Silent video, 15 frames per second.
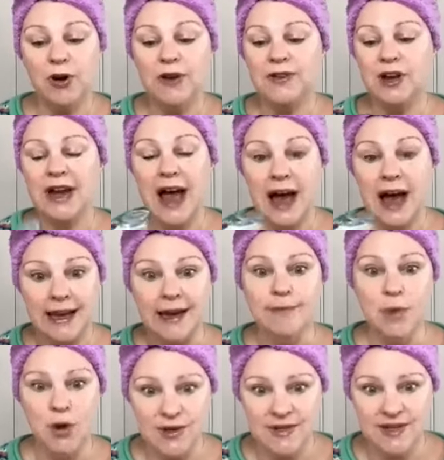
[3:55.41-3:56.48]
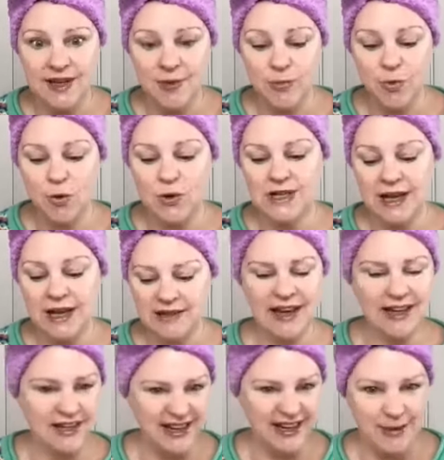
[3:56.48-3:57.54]
You can't immerse it in water like you
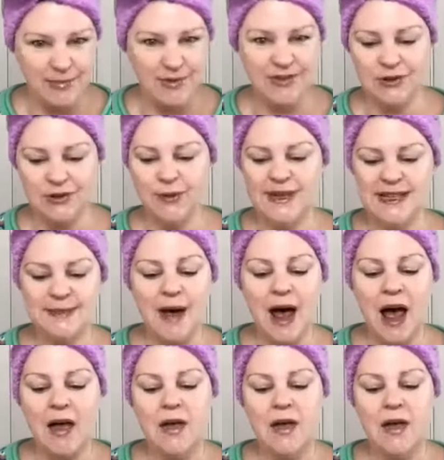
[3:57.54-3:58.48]
can with the Lumi Spa,